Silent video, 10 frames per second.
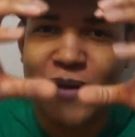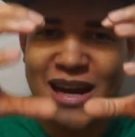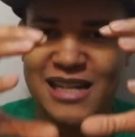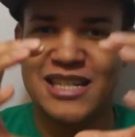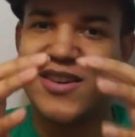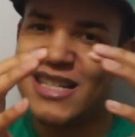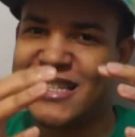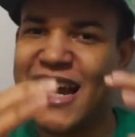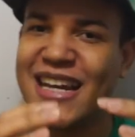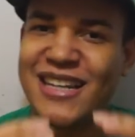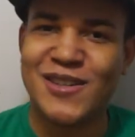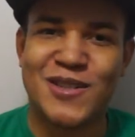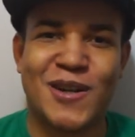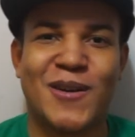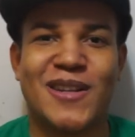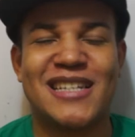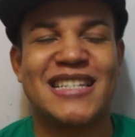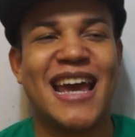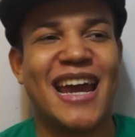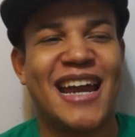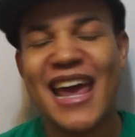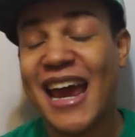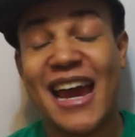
and go this tiny little circle on his head.